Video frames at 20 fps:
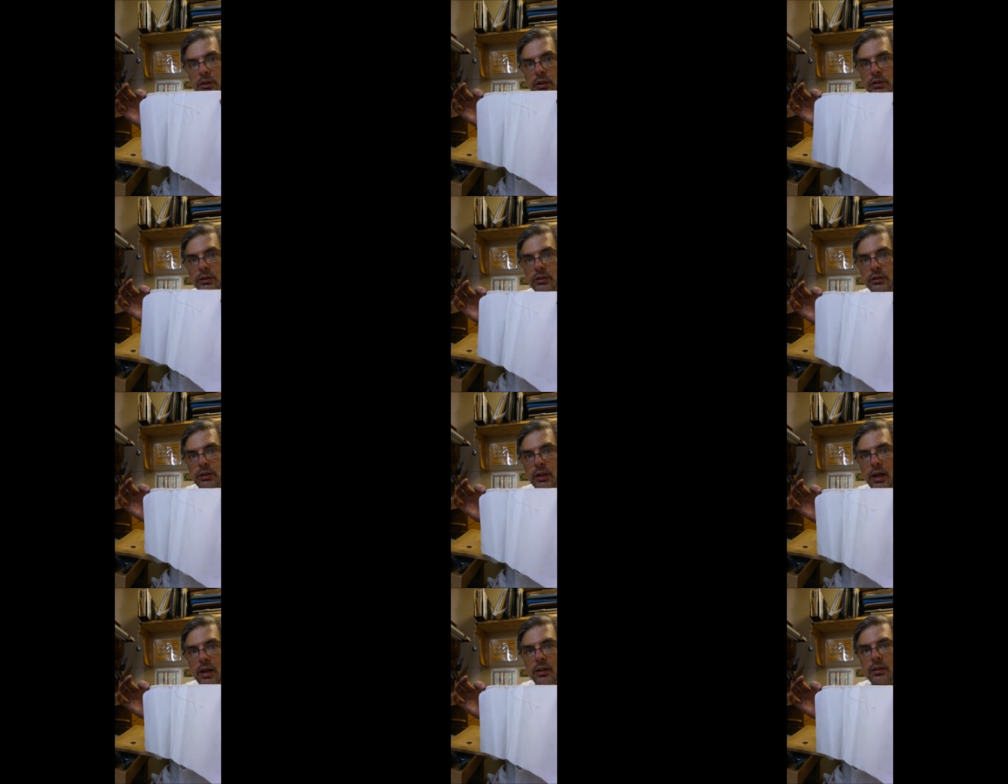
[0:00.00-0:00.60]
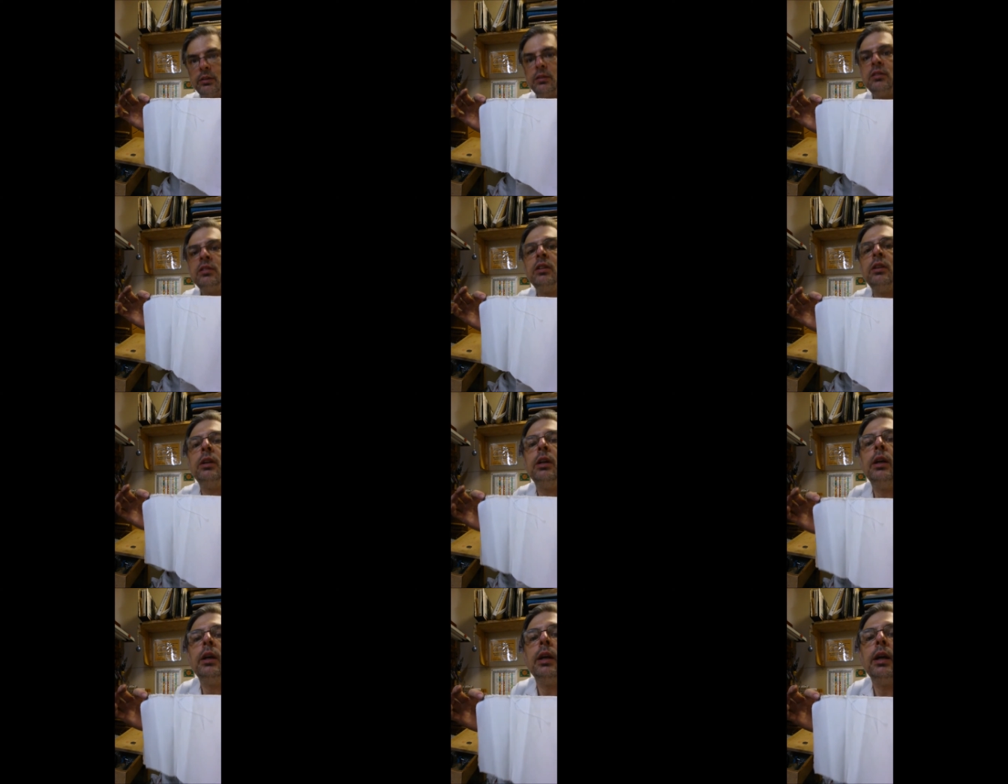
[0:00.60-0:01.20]
This is
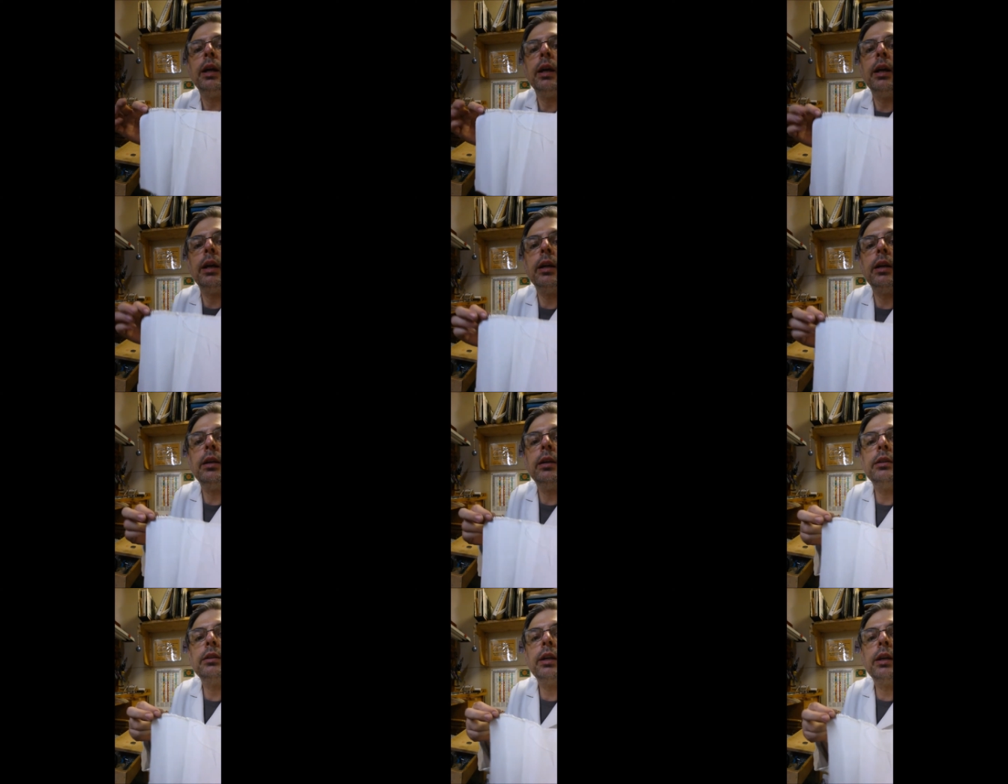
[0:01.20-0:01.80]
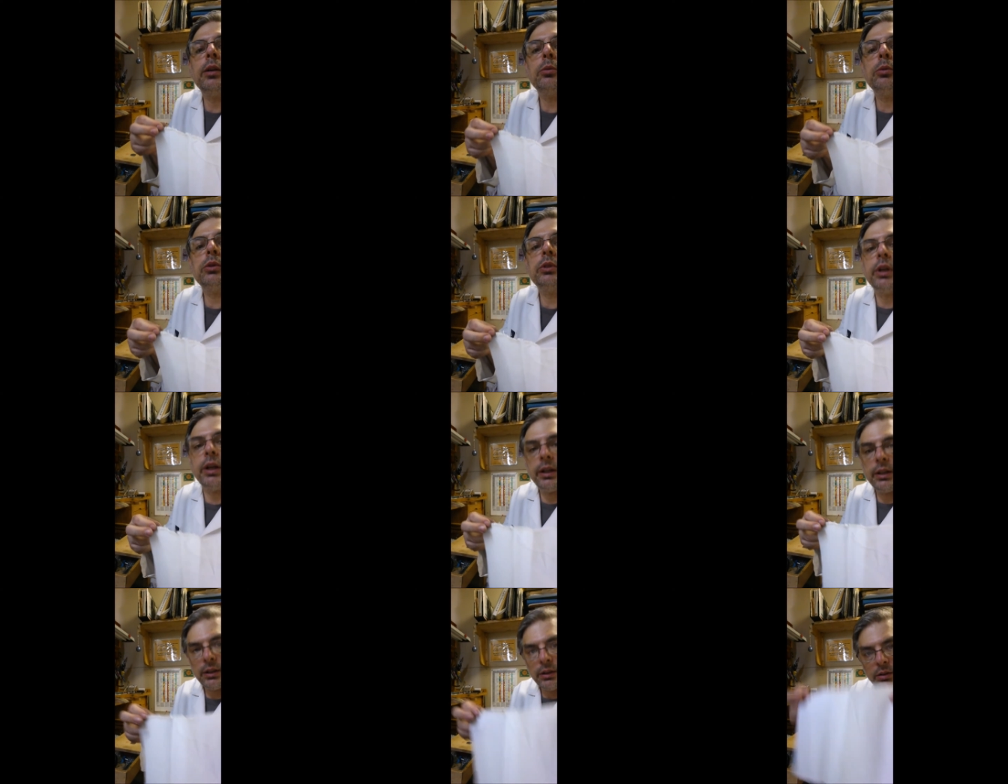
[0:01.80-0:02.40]
cotton, and I will
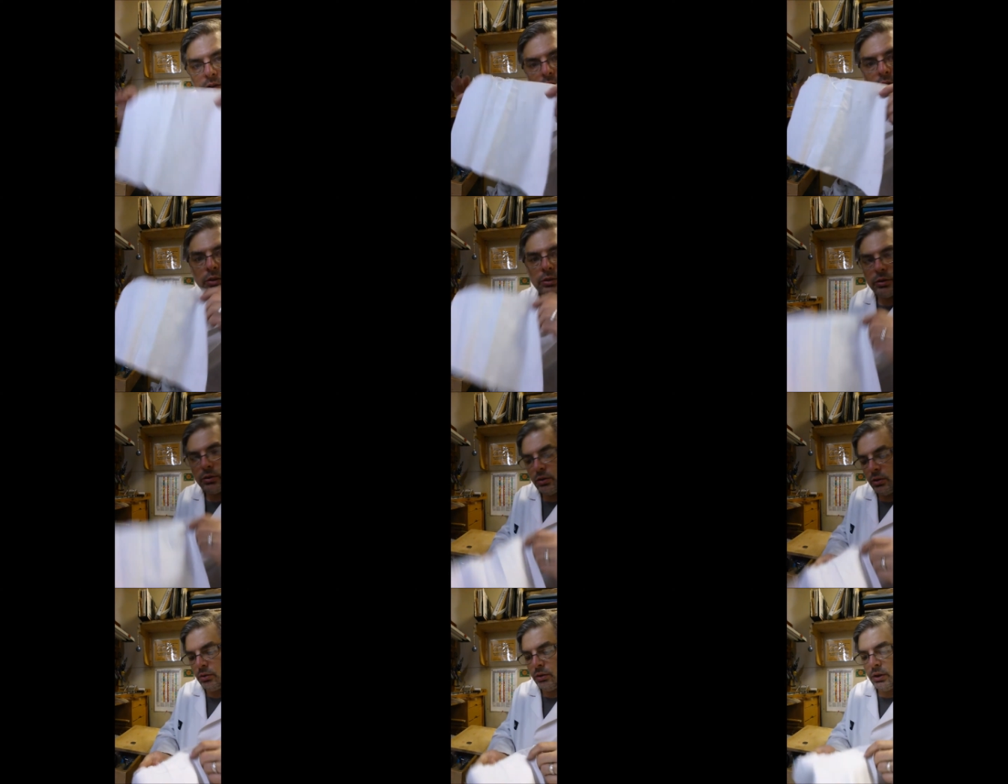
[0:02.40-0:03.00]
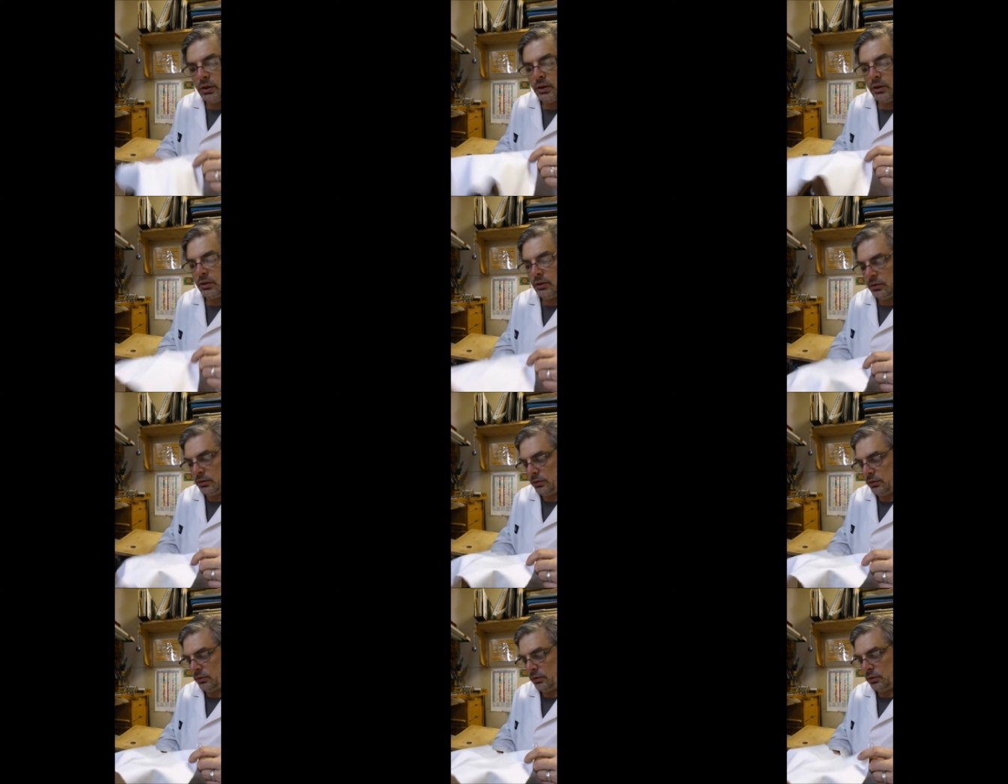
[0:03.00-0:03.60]
take and also
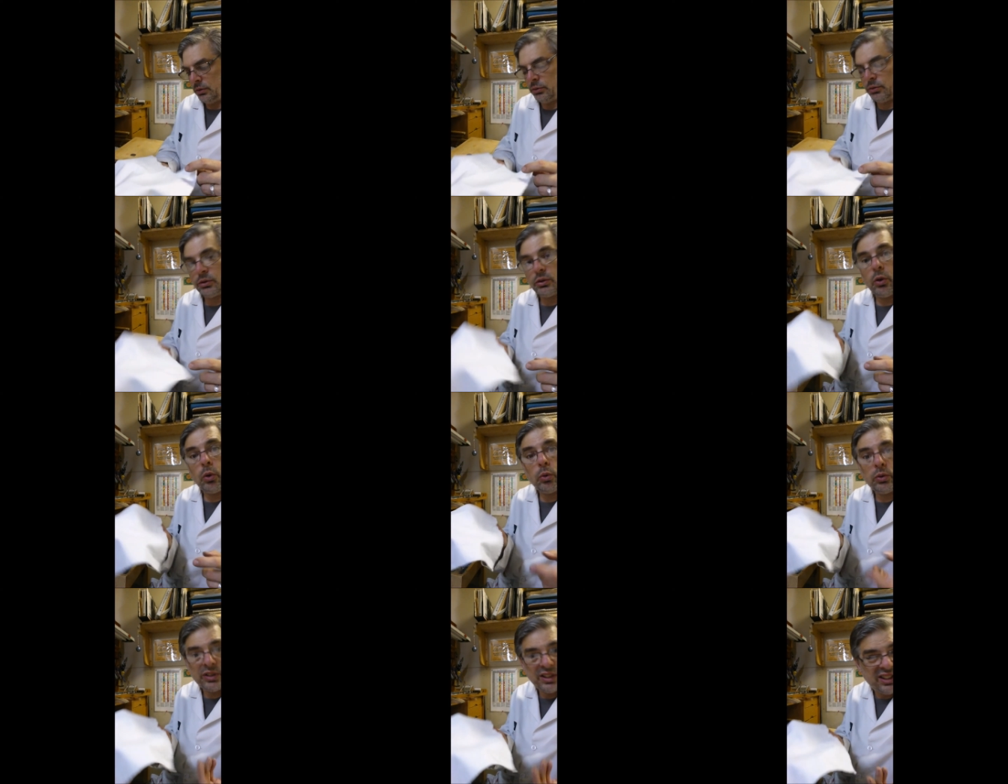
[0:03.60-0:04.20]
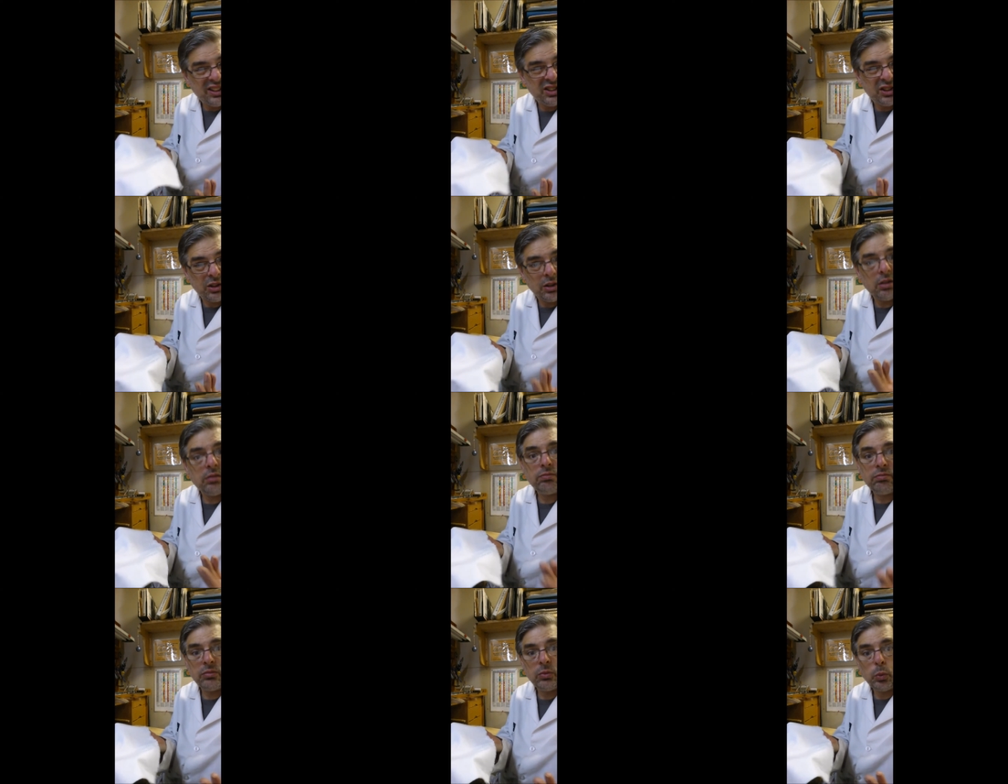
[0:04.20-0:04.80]
use an old
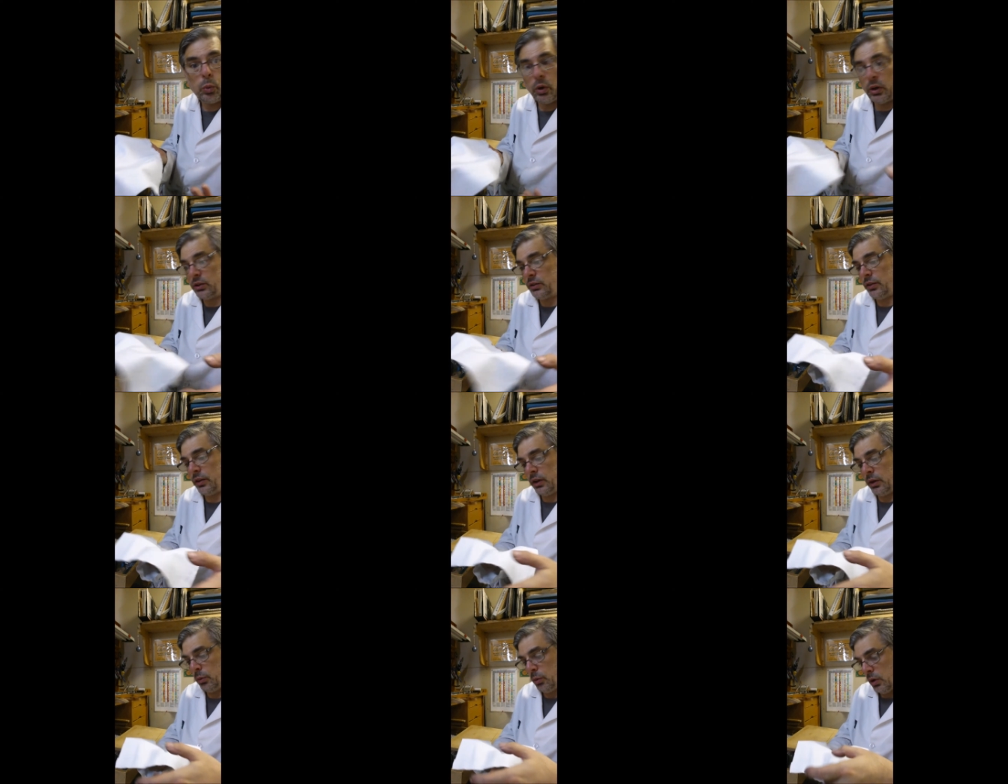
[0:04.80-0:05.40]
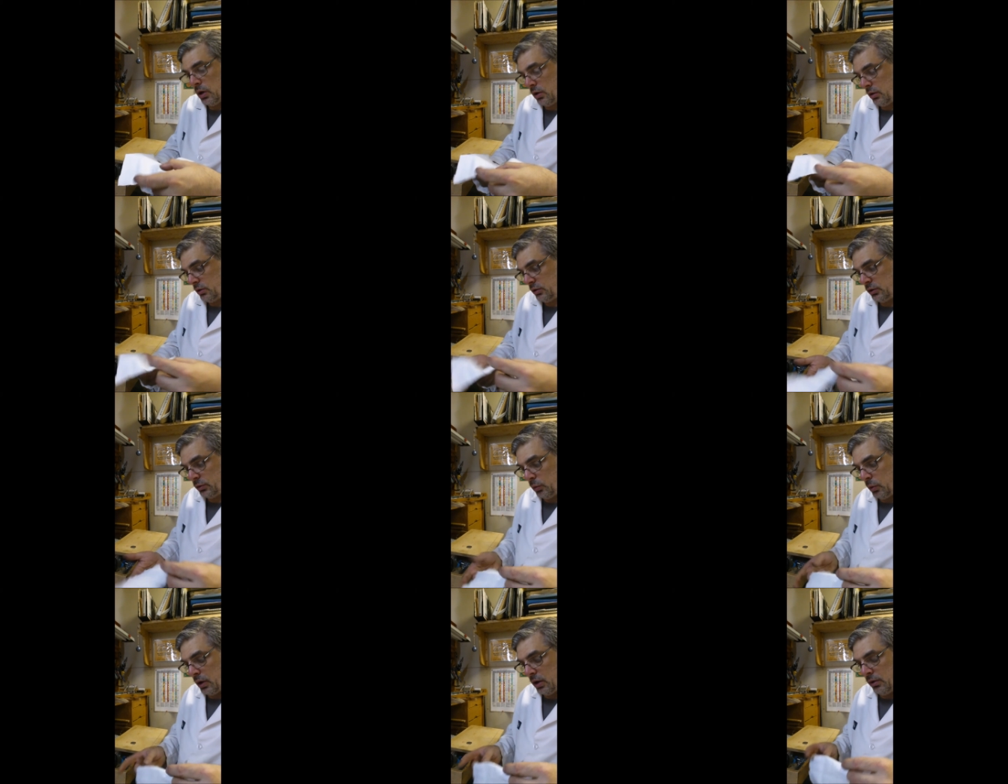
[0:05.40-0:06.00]
t-shirt. Works very well
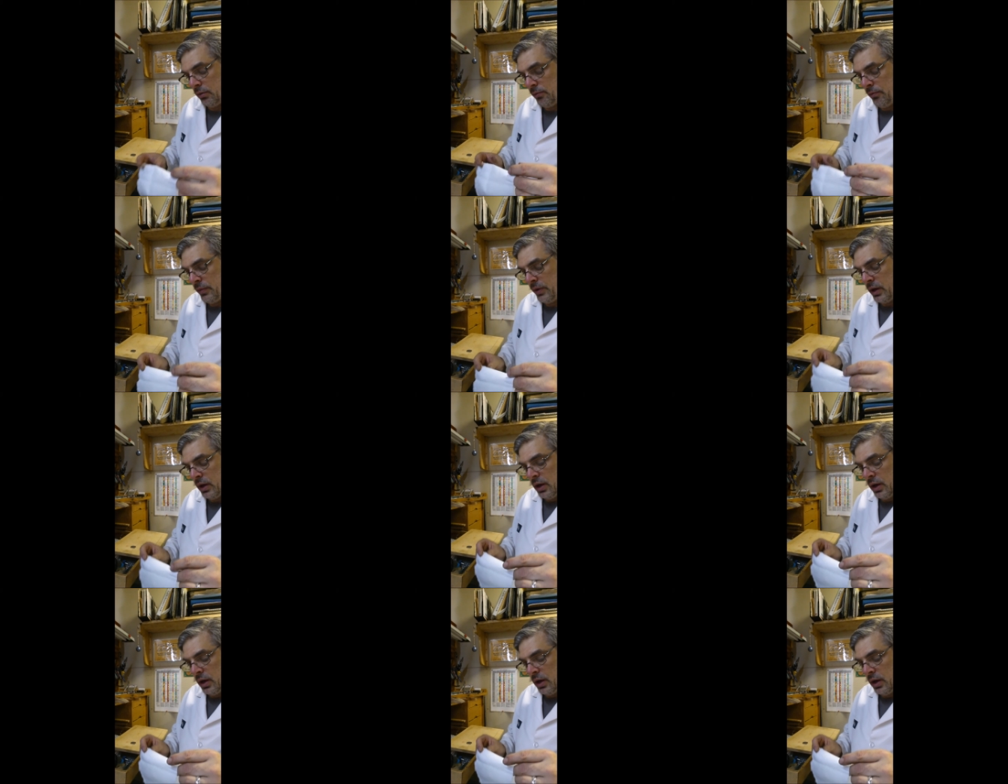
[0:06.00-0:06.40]
as well.